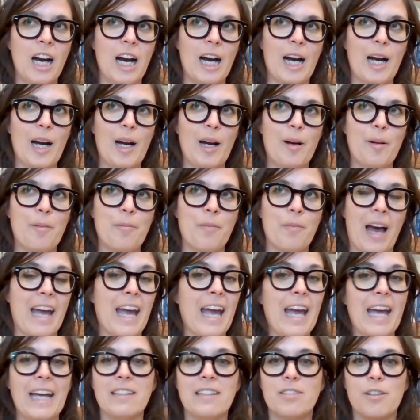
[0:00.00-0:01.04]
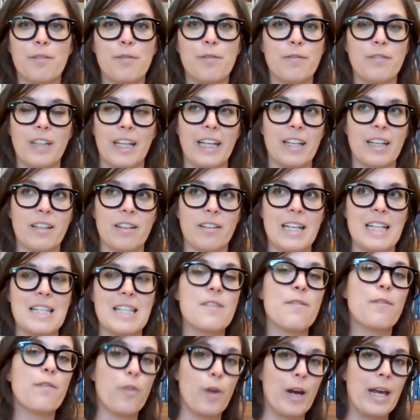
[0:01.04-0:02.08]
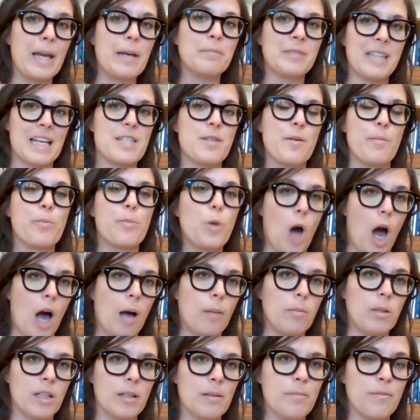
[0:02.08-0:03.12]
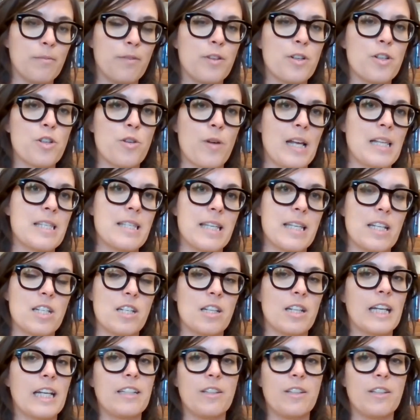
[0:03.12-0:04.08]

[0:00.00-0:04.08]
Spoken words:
I hate to like it's framed as a problem for translation.